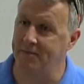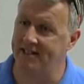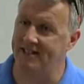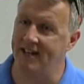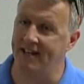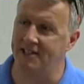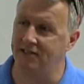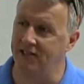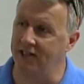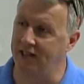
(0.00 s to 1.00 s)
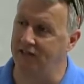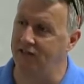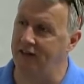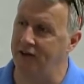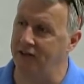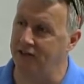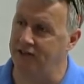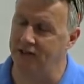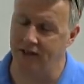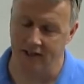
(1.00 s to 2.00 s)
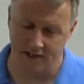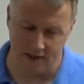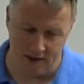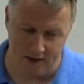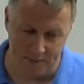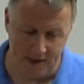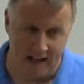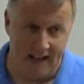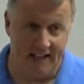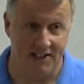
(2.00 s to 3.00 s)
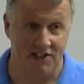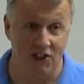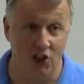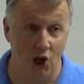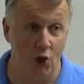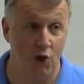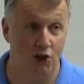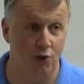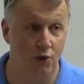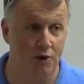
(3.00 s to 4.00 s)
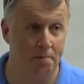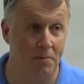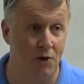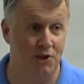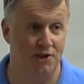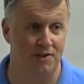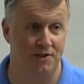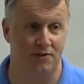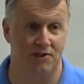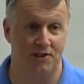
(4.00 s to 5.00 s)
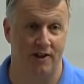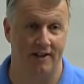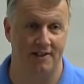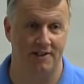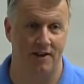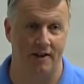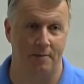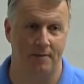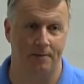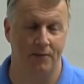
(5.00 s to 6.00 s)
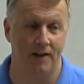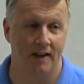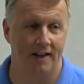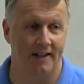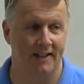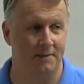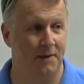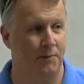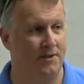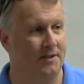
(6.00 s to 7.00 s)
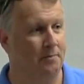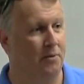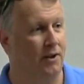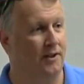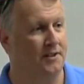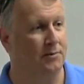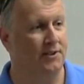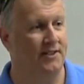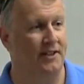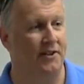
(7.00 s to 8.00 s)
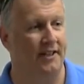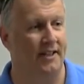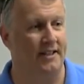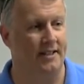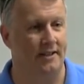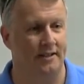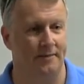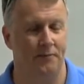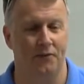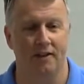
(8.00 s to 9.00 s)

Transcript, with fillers: mistakes of young founders starting startups is to go through the motions of starting a startup. They come up with some plausible sounding idea.